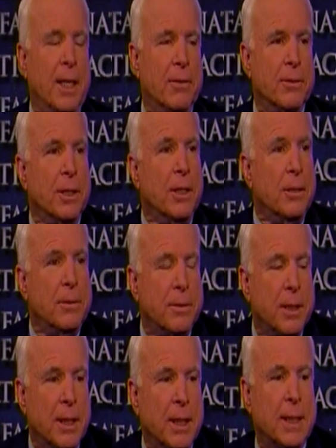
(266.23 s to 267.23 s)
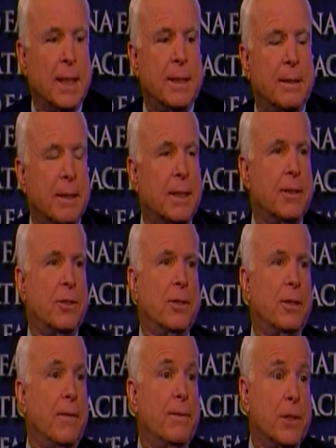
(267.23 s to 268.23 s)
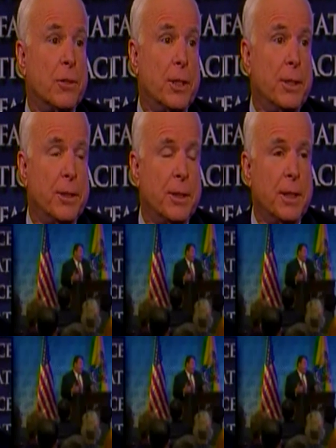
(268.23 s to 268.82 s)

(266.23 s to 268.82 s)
I don't know. I think it's a tough decision